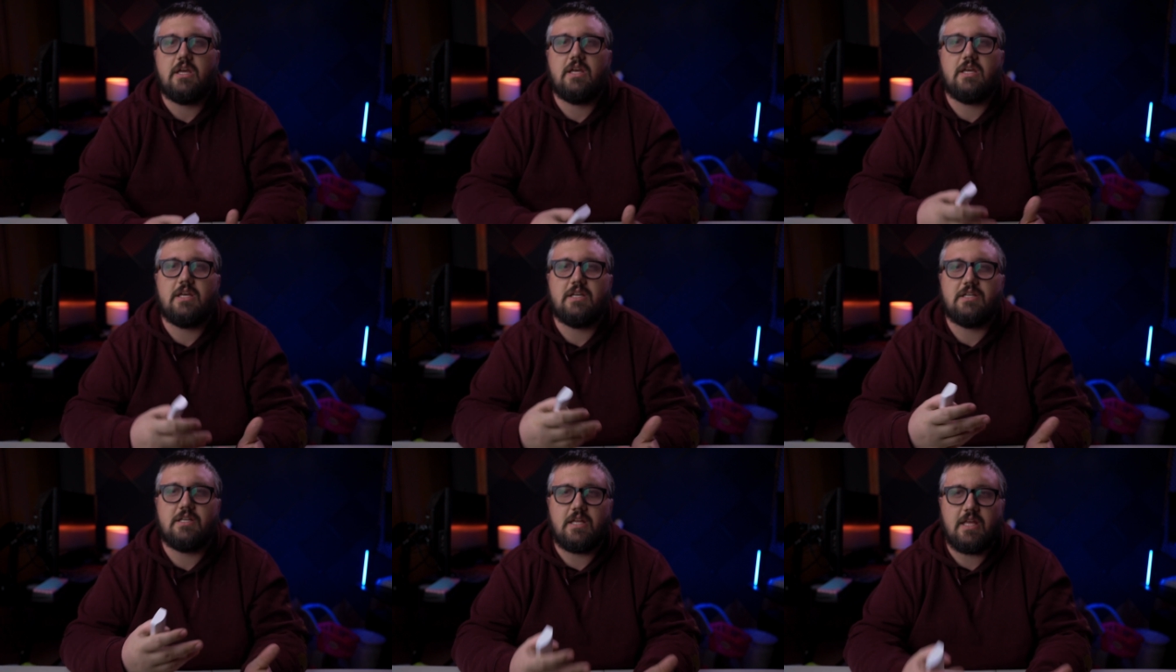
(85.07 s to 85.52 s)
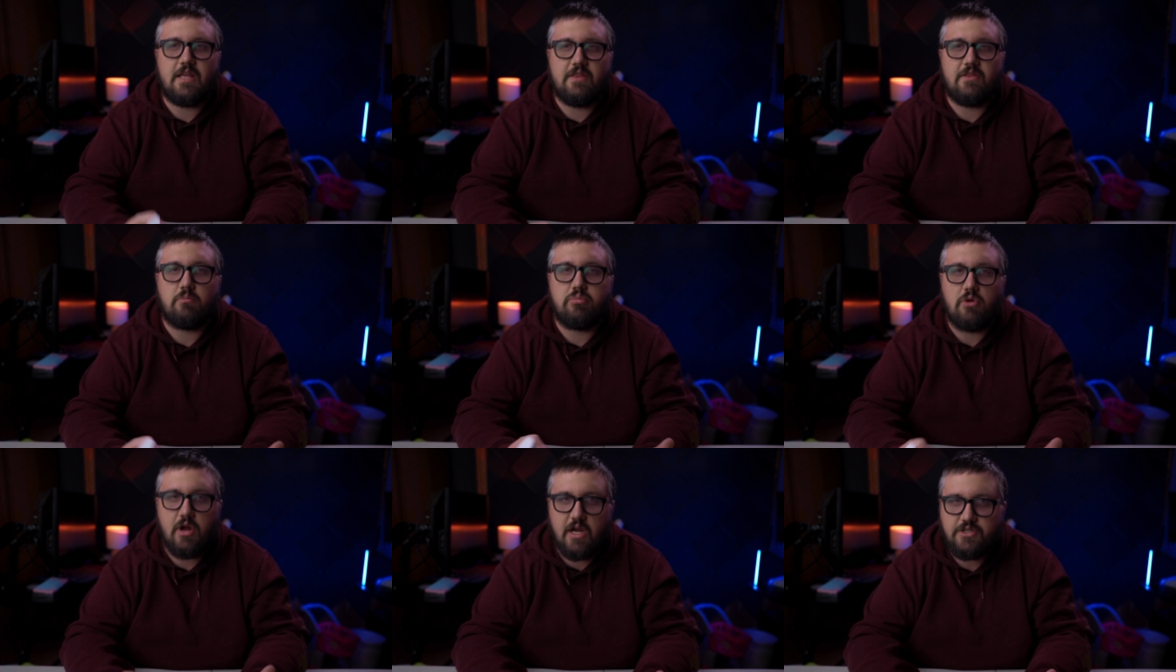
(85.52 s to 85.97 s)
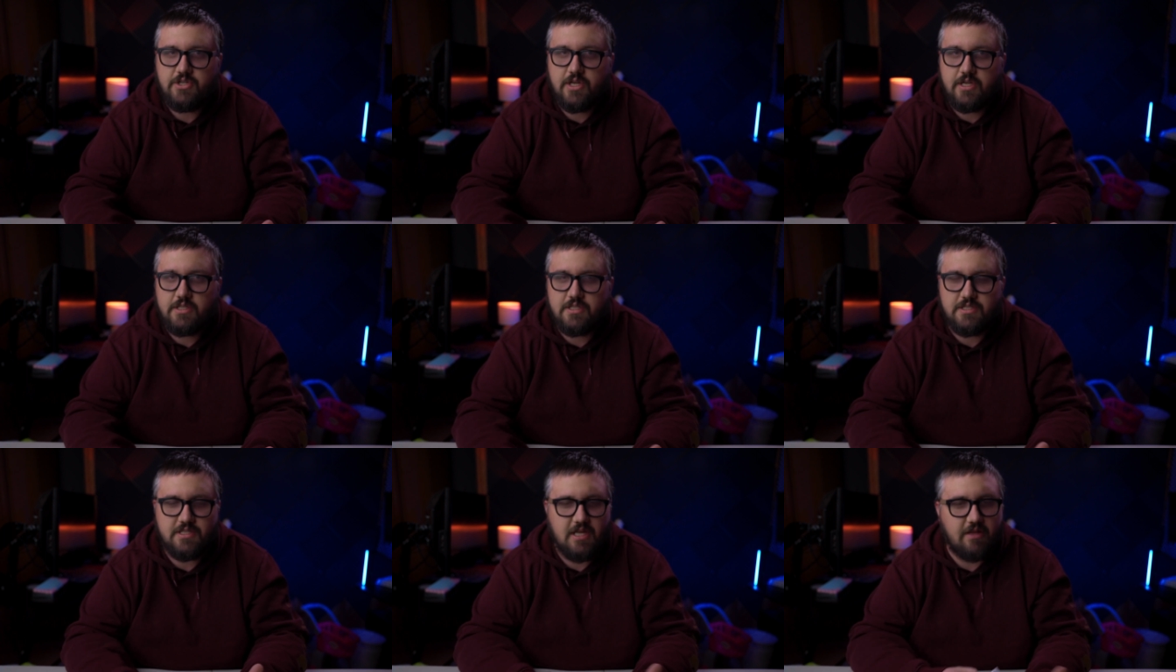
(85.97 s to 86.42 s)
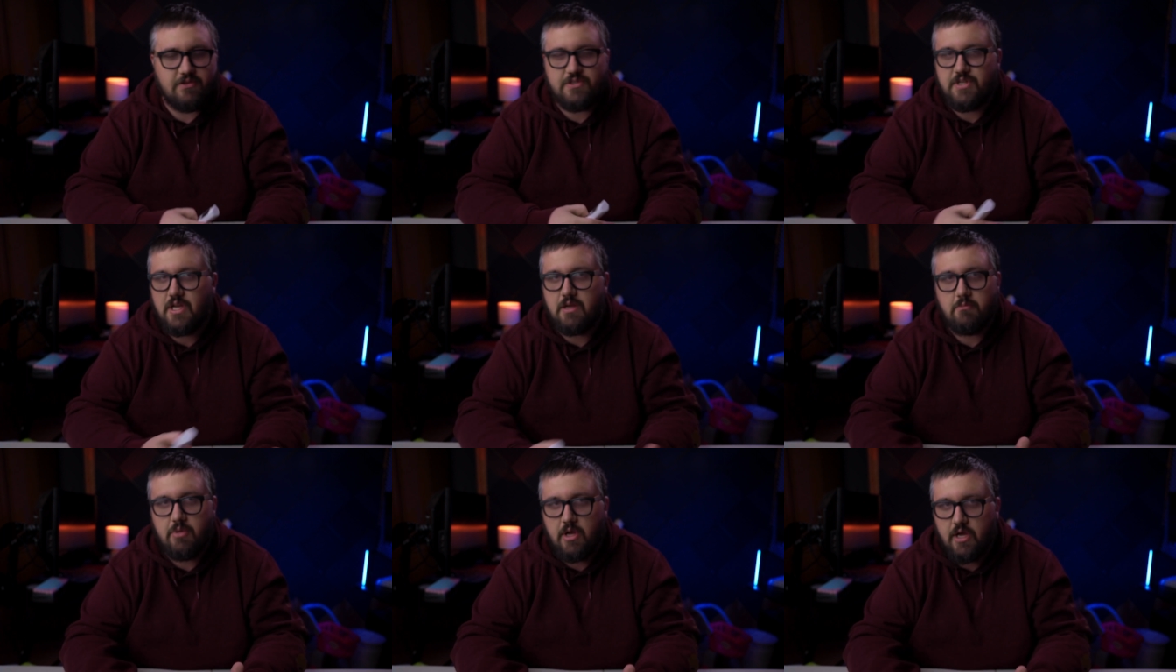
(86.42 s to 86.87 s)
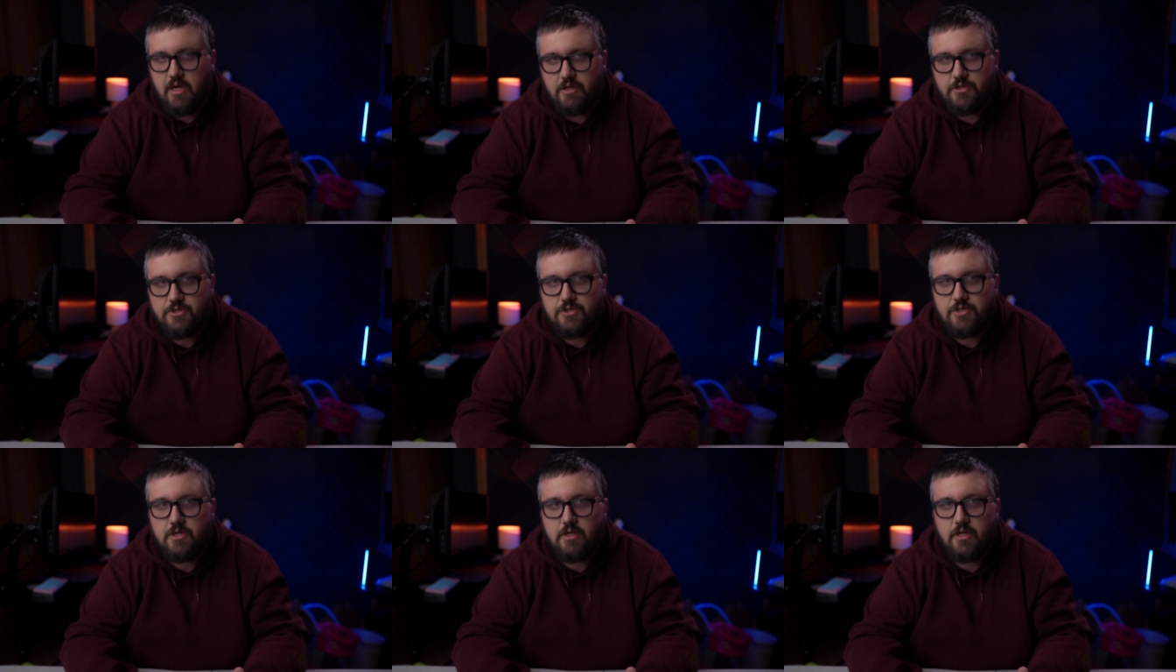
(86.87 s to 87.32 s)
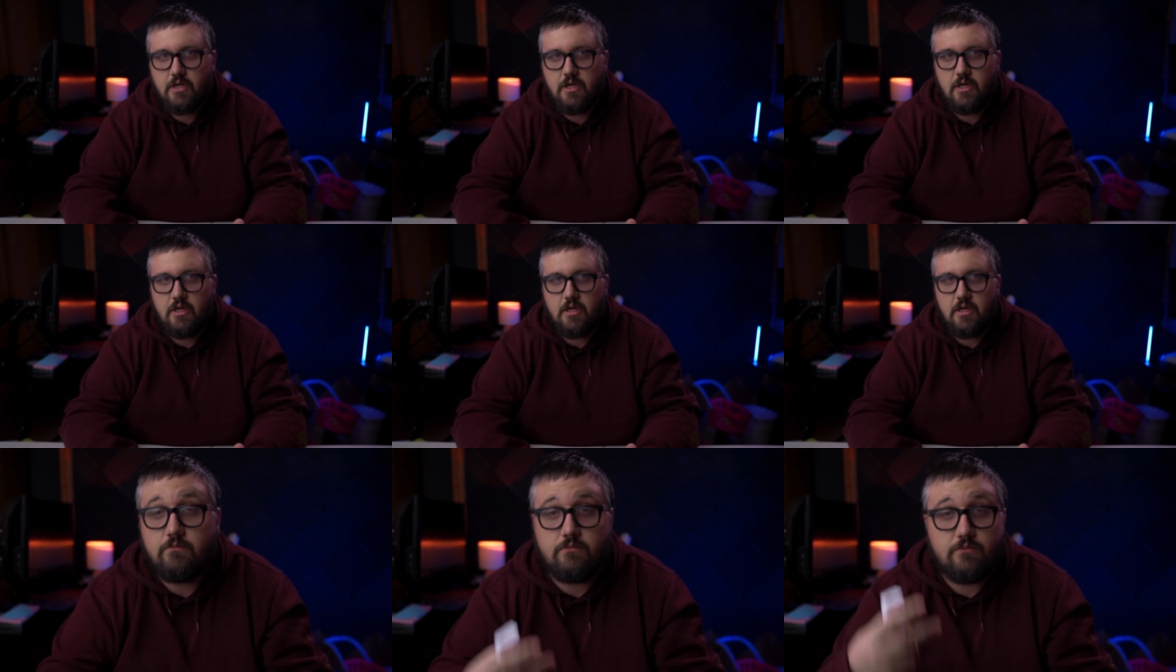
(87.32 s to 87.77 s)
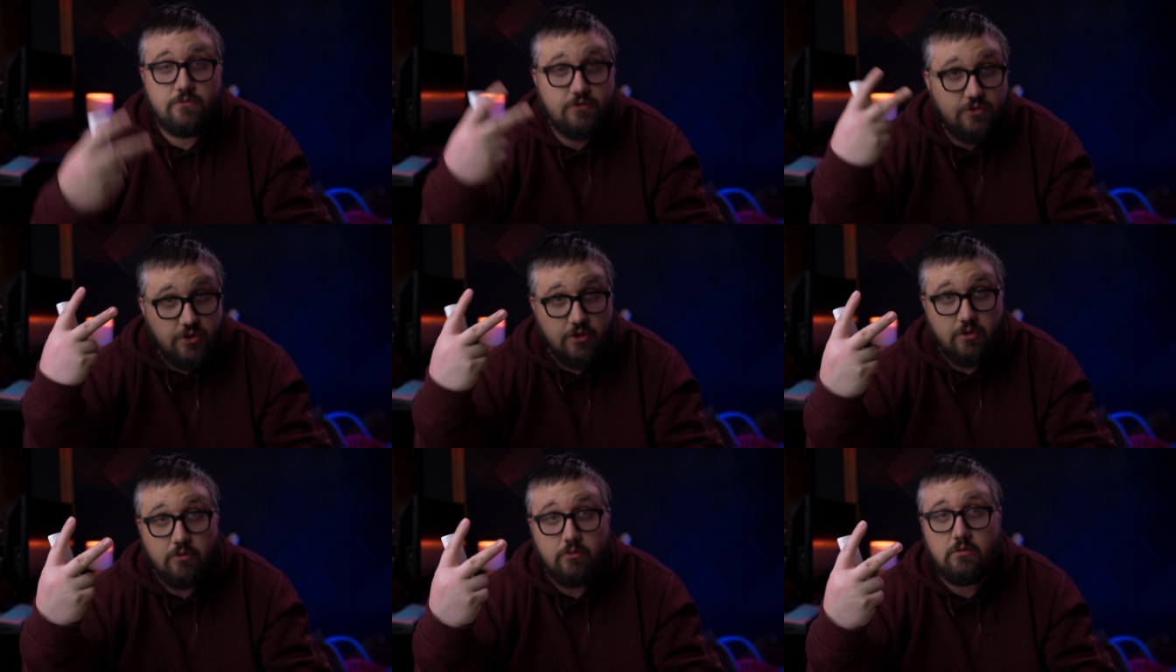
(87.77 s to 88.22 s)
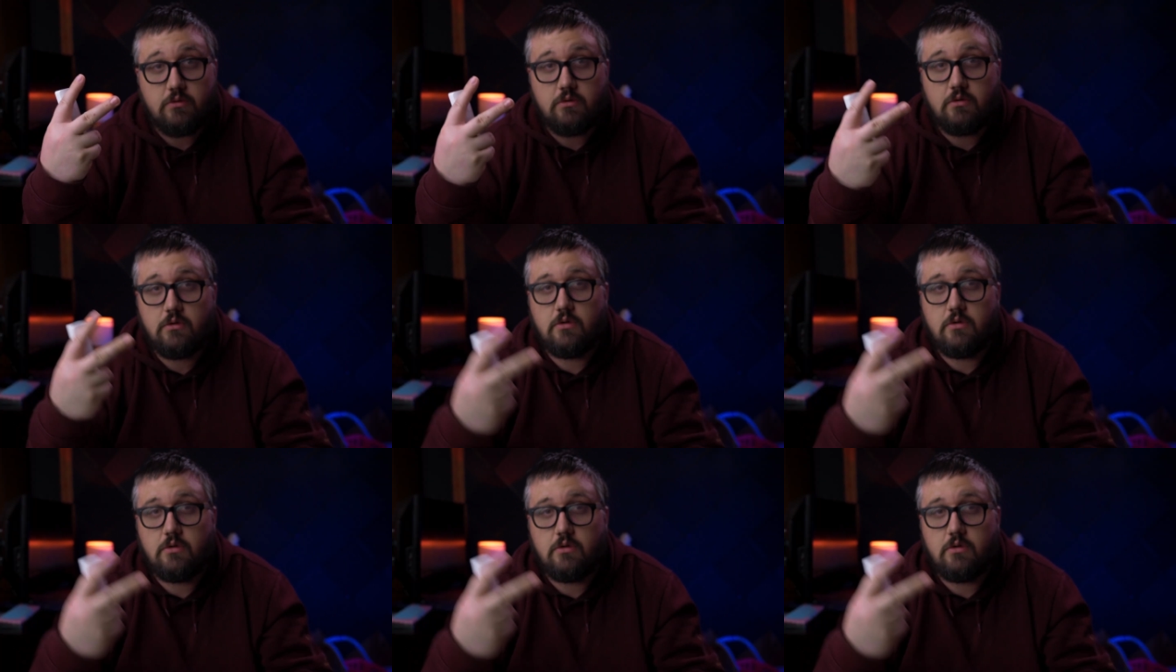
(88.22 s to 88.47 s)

in the project is on the same page. Two,